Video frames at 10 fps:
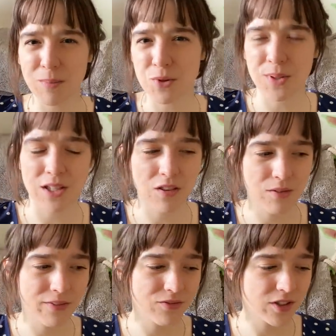I'm doing a
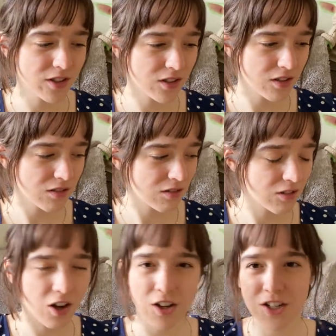thrift
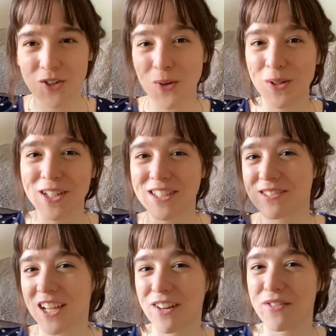cottage core
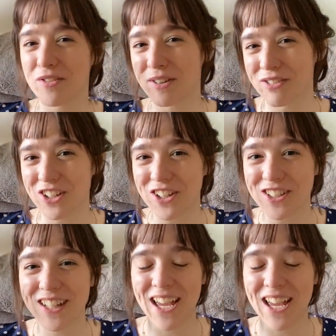kind of thrift haul.